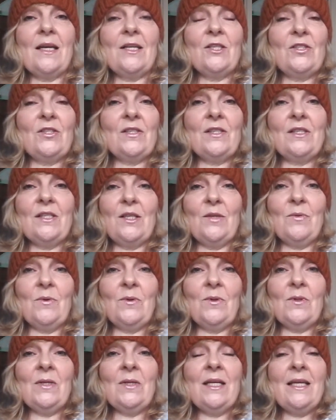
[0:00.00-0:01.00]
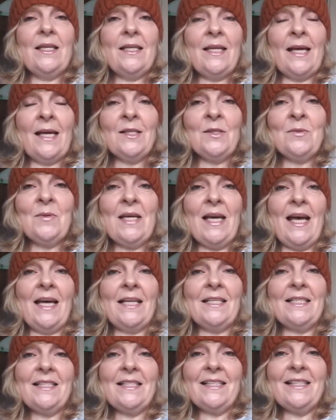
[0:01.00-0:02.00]
I shall see you all next
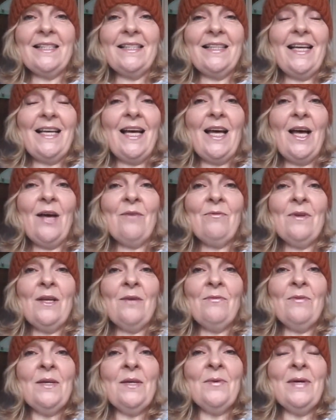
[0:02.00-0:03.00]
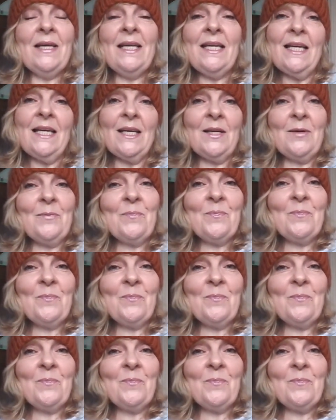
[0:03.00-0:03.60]
weekend. Have a lovely week.